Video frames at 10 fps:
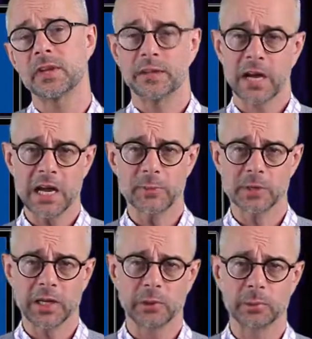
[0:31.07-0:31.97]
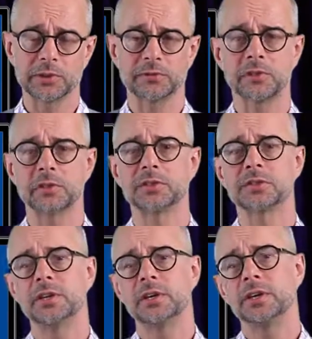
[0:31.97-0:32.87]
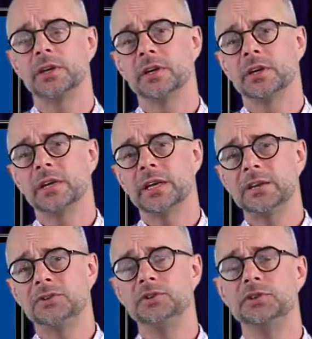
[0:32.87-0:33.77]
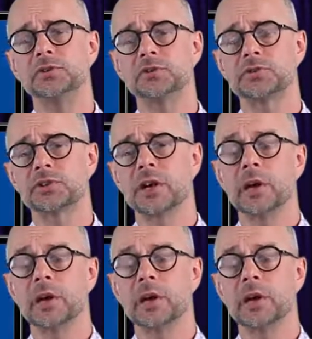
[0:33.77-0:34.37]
The hype cycle was first introduced